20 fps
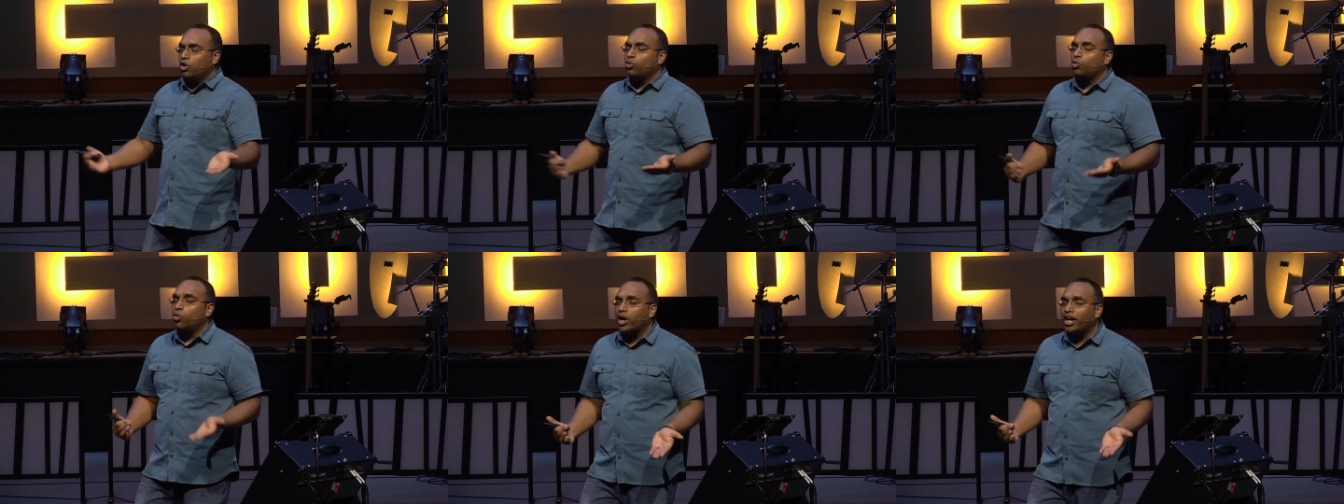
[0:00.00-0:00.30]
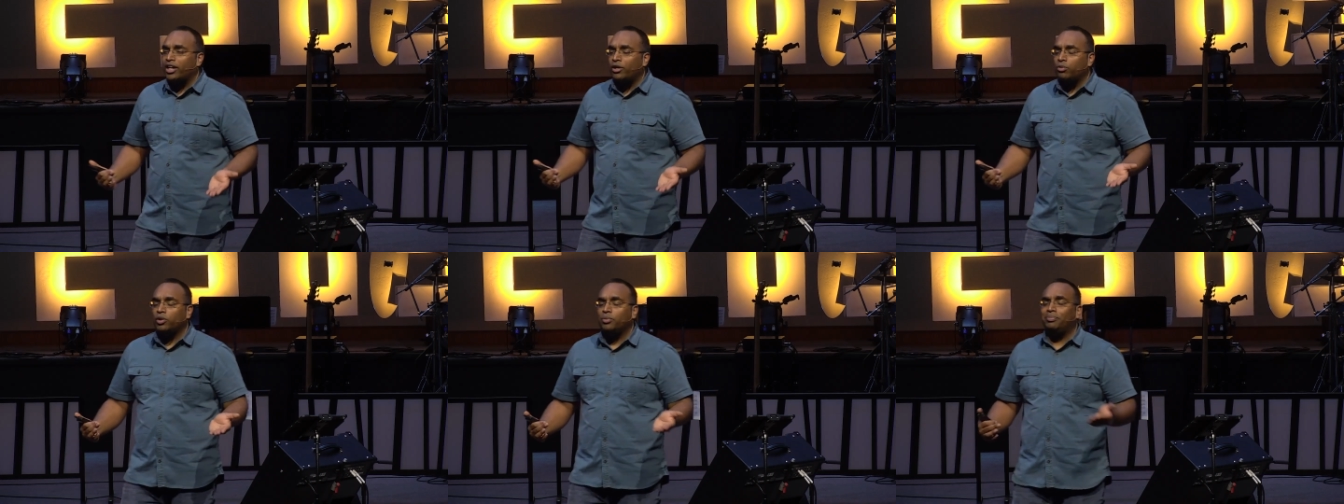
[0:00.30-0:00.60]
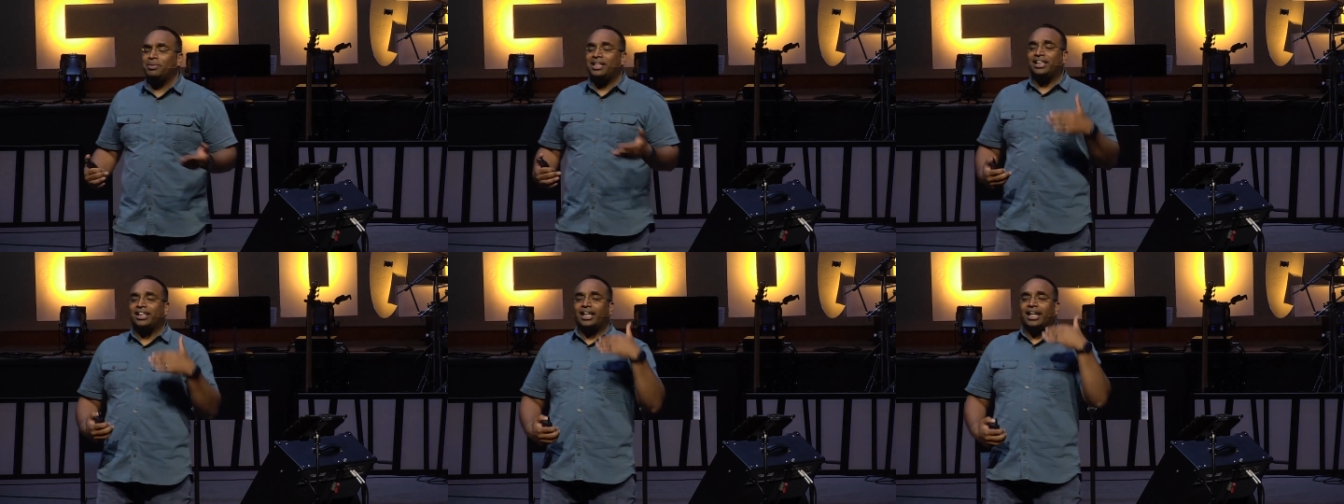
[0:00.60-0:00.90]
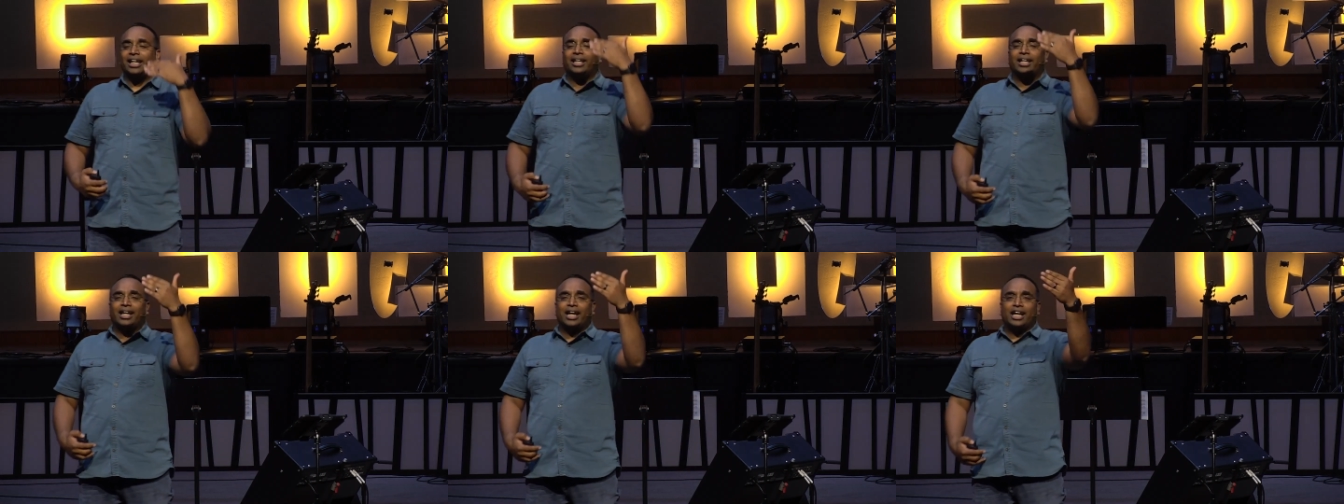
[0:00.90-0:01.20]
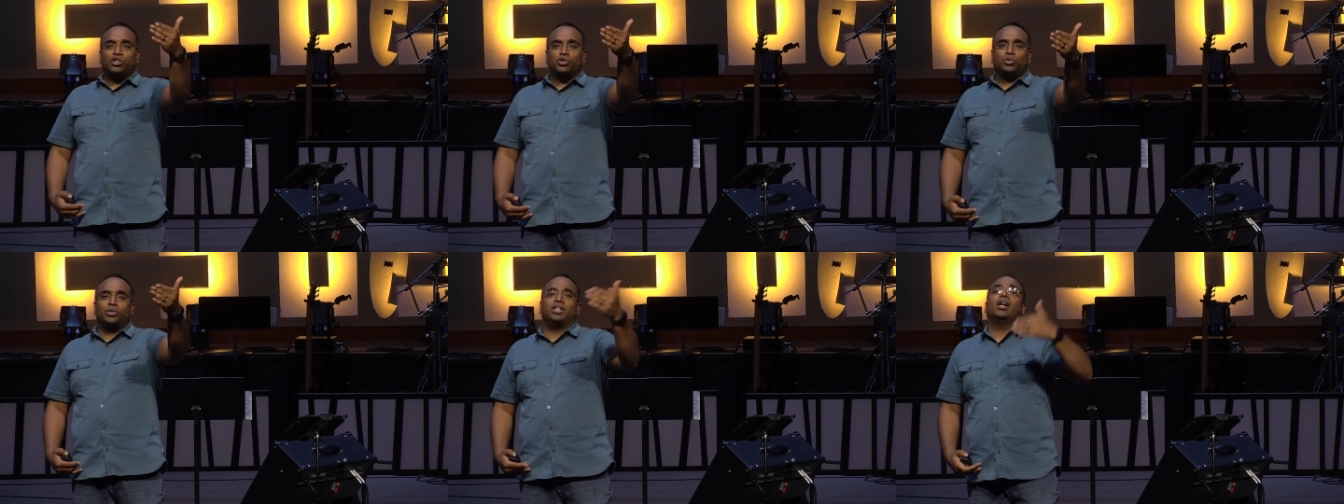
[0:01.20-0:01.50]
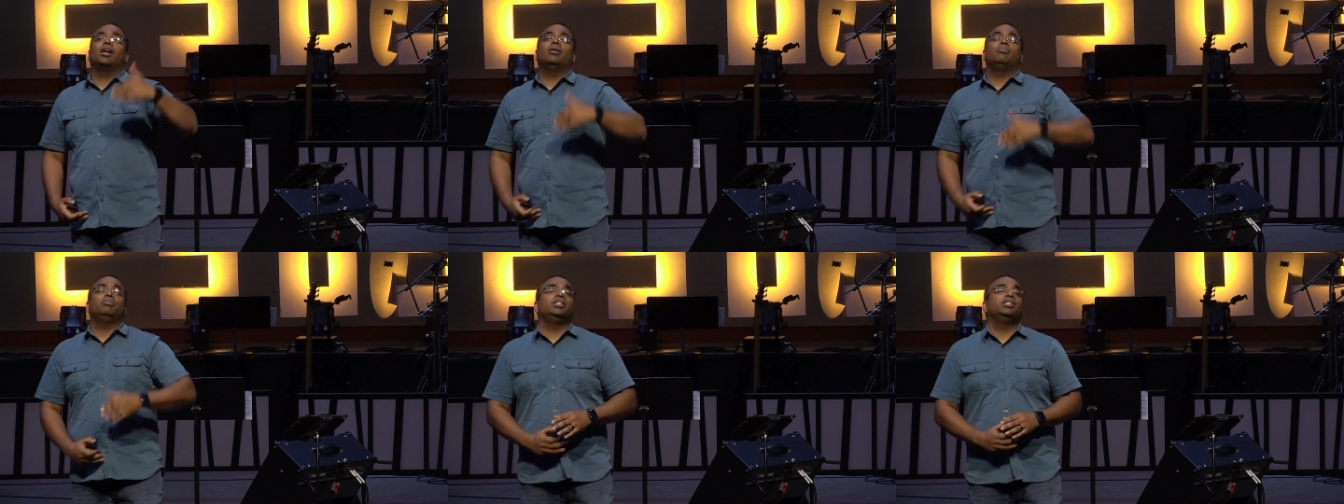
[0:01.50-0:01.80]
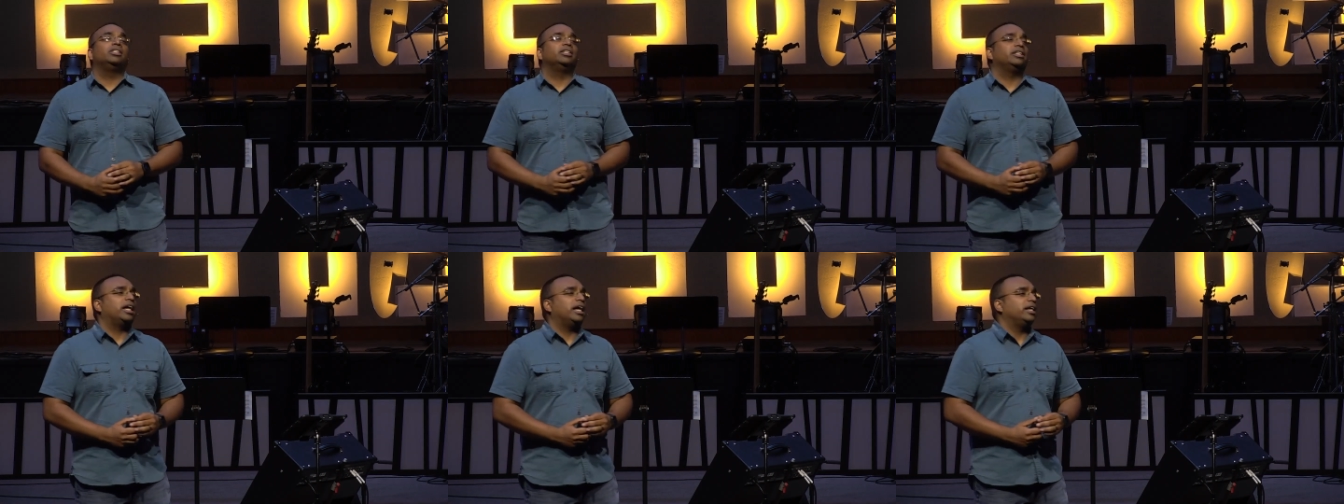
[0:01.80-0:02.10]
what it will be like as we come
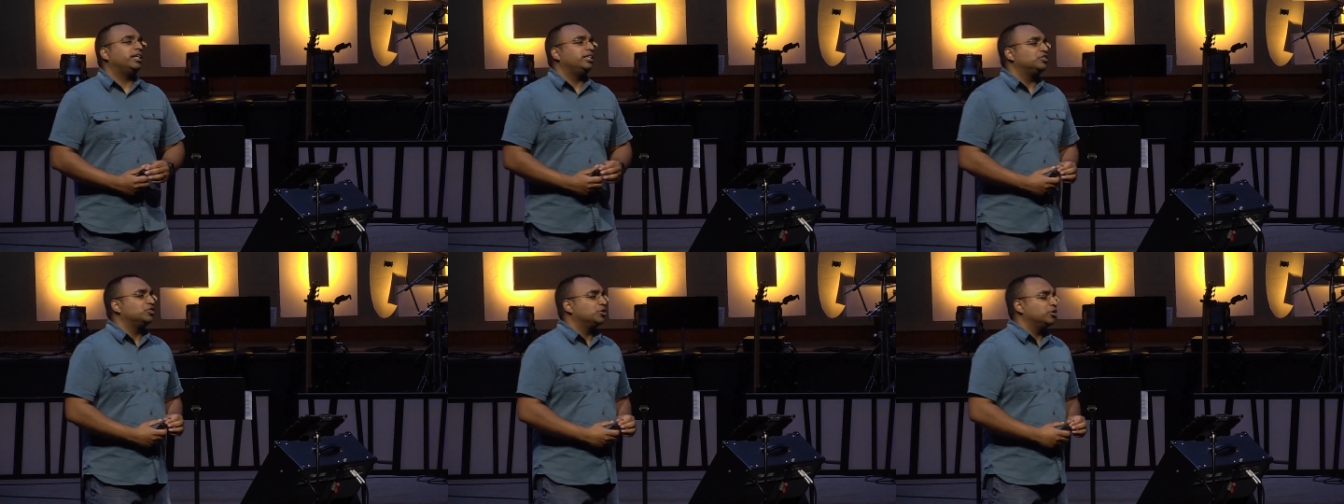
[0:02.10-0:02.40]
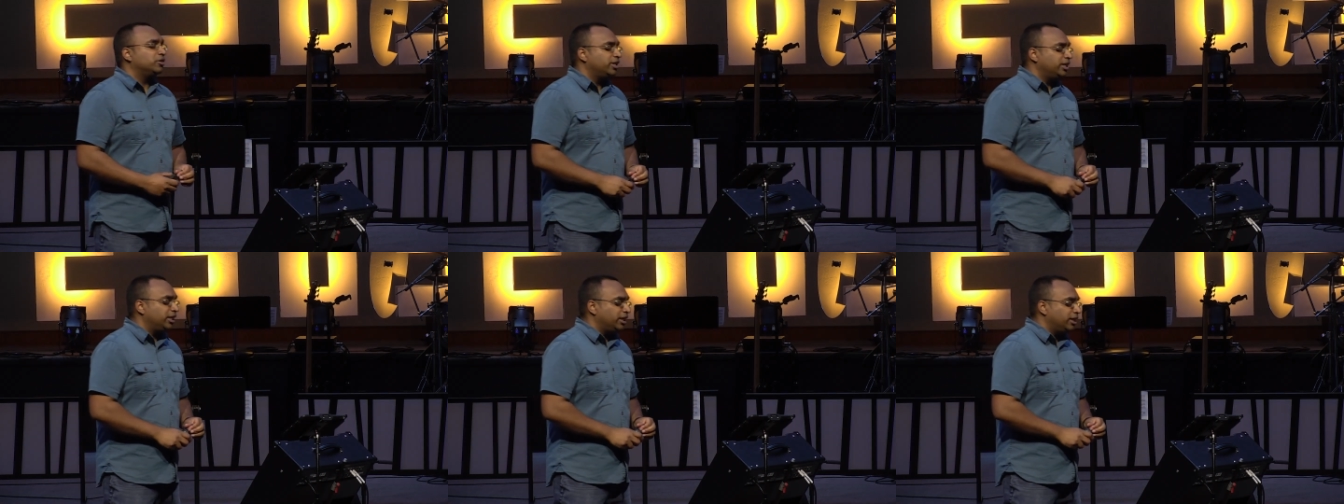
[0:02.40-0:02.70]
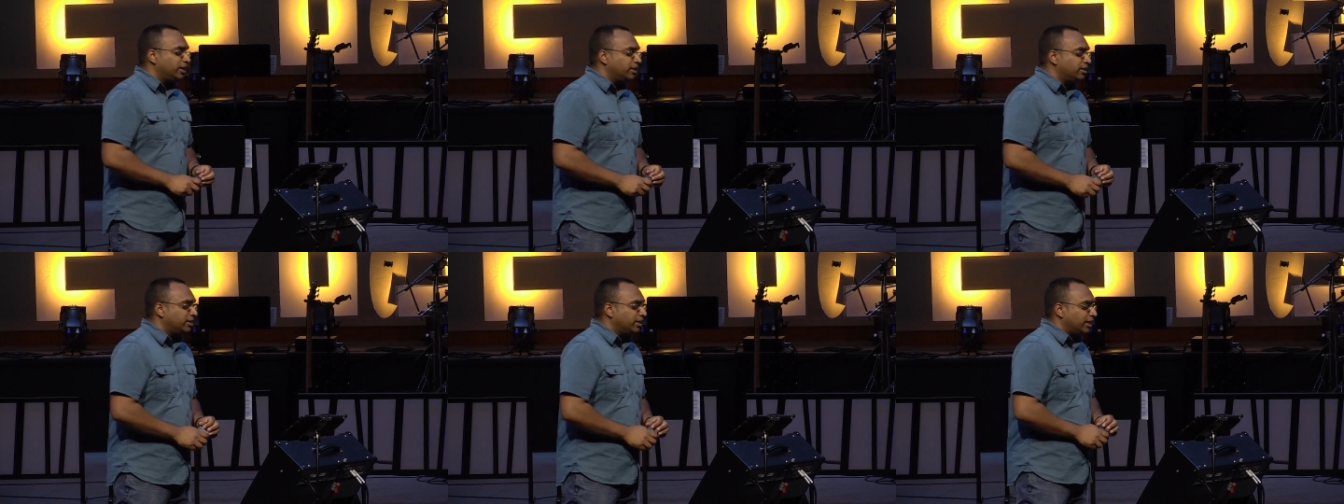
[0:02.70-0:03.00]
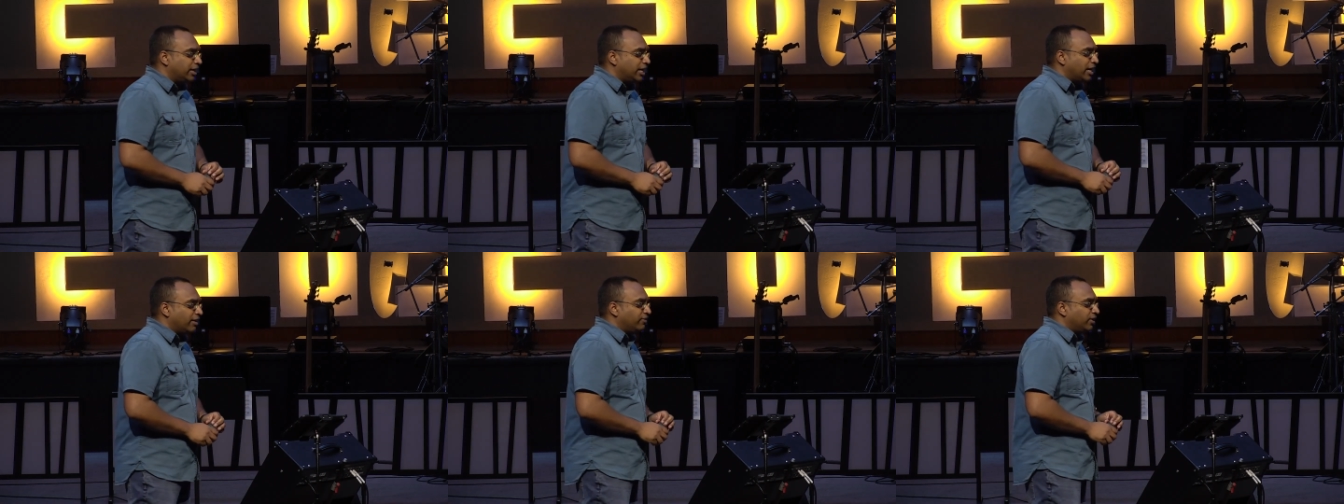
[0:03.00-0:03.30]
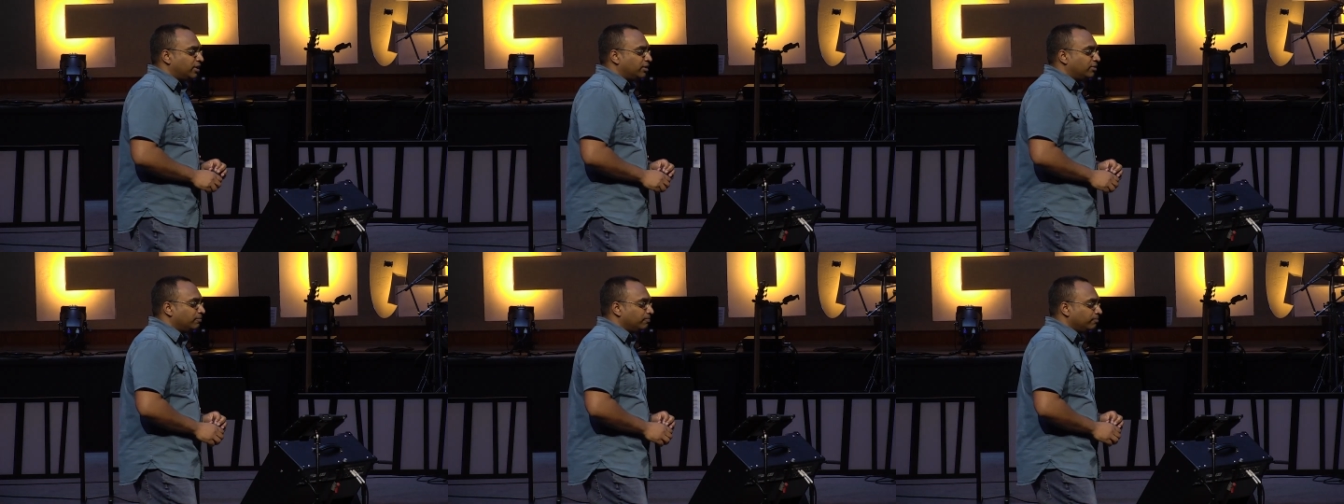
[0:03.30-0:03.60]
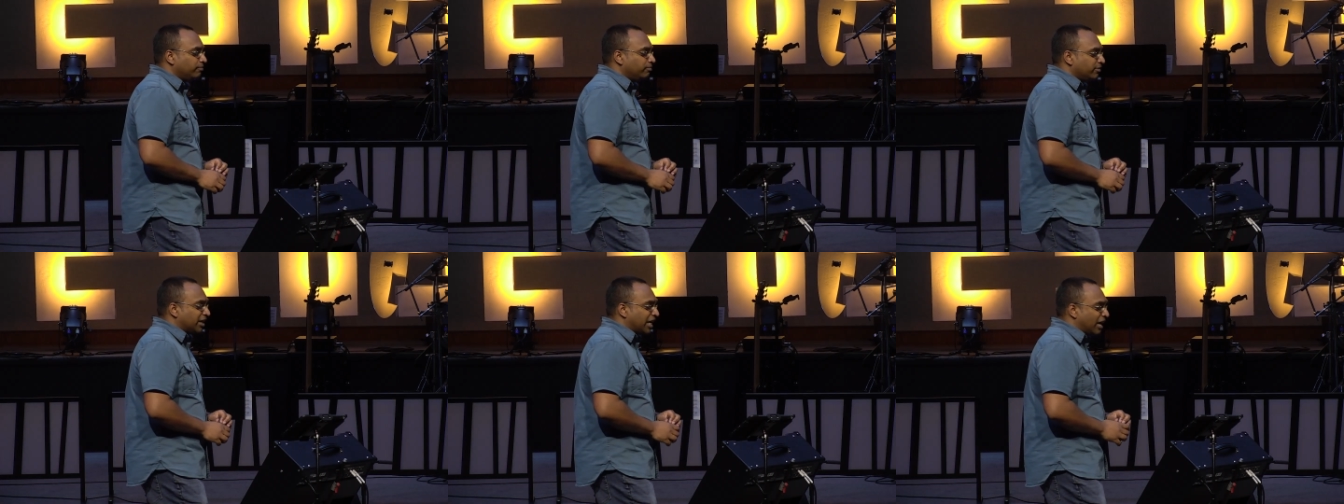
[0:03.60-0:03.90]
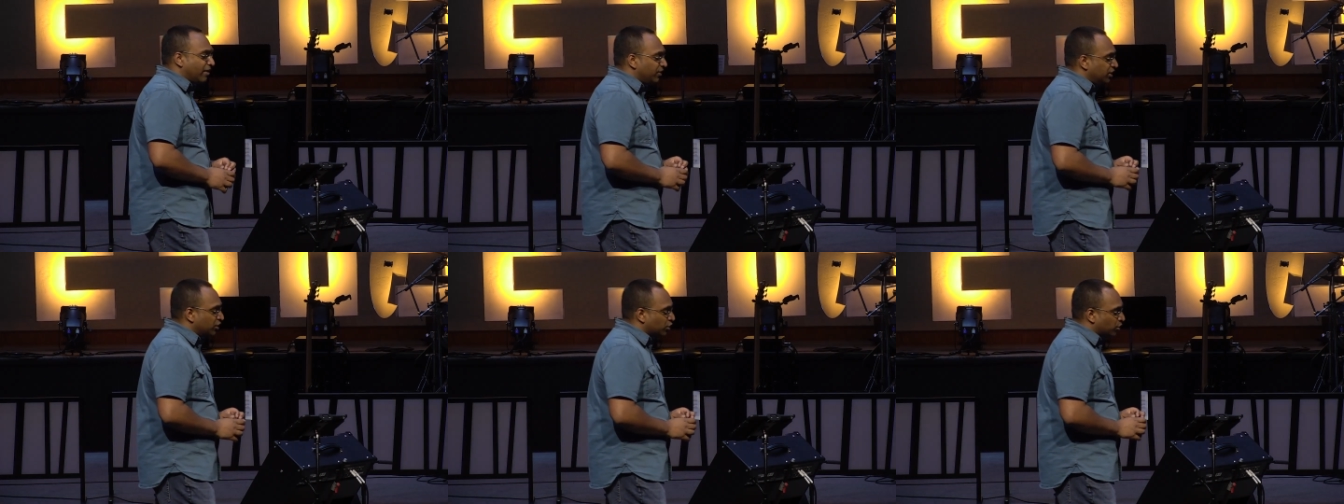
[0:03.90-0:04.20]
into that eternity in heaven.
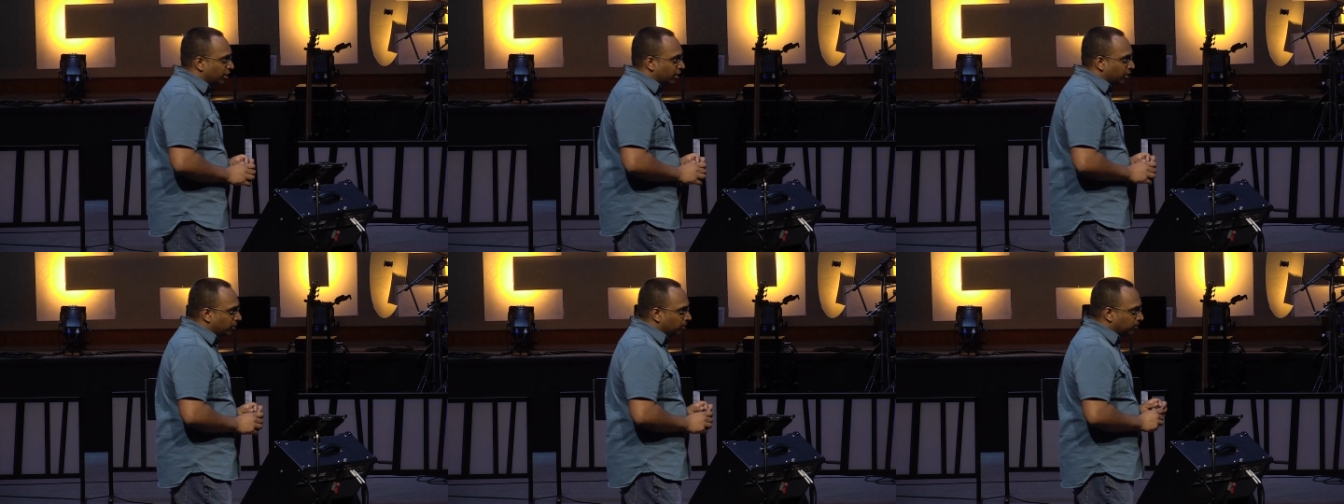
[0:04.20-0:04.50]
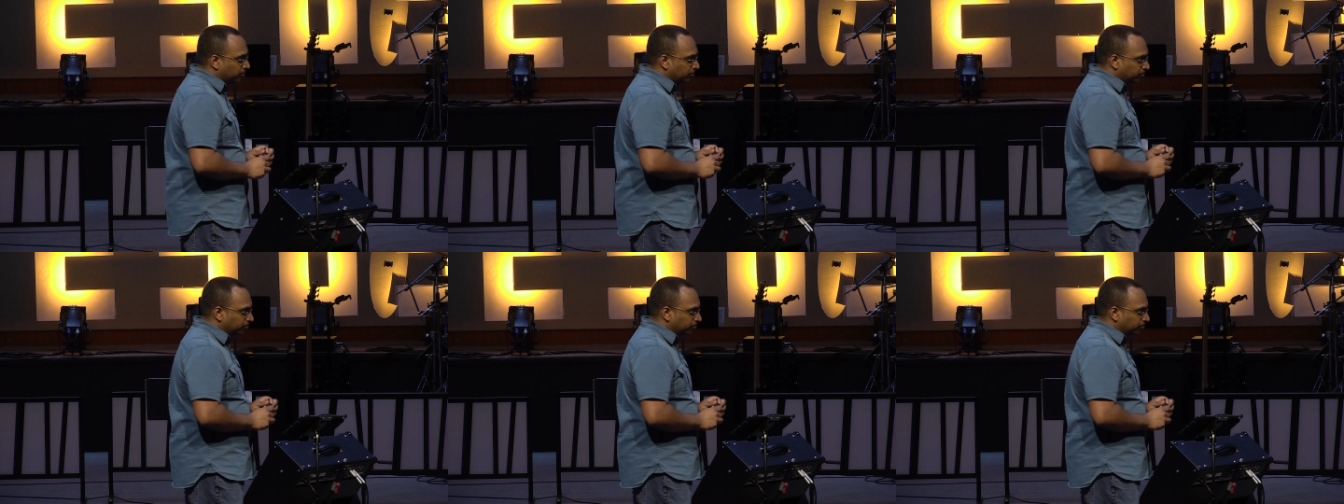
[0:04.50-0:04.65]
Heaven is real.